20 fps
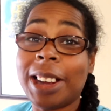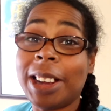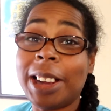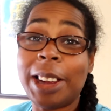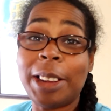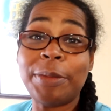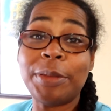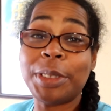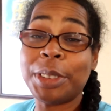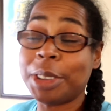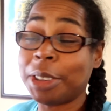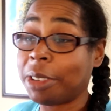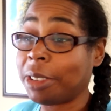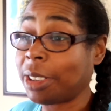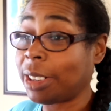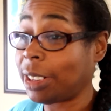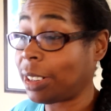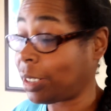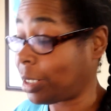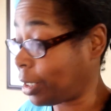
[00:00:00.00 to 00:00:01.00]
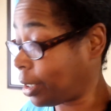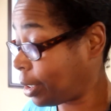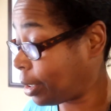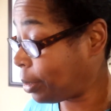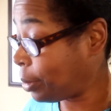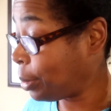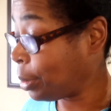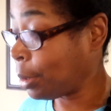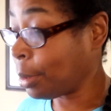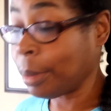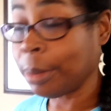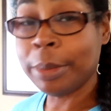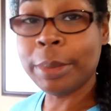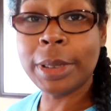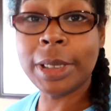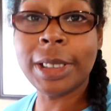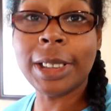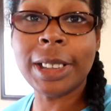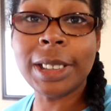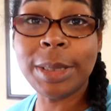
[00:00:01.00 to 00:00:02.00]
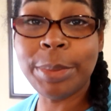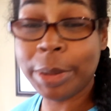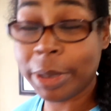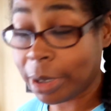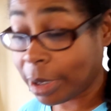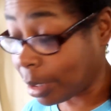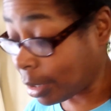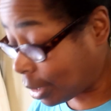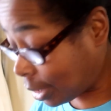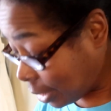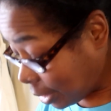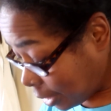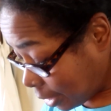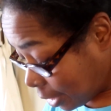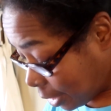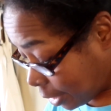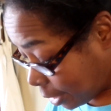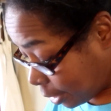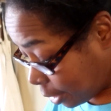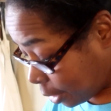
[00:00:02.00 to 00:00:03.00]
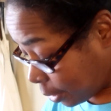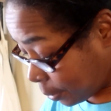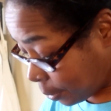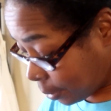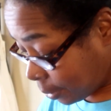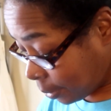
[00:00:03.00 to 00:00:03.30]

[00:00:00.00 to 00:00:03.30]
I haven't done anything besides put that thing together.